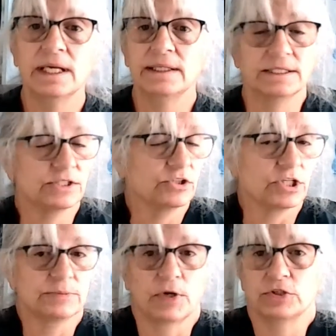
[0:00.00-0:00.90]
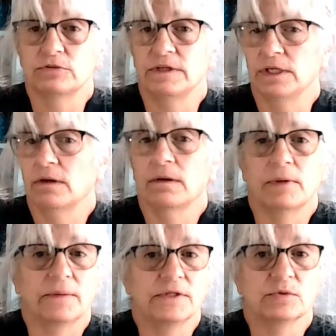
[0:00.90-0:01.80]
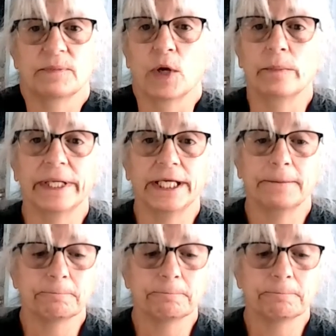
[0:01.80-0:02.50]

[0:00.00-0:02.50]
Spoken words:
This is not a sponsored video. I bought these with my own money,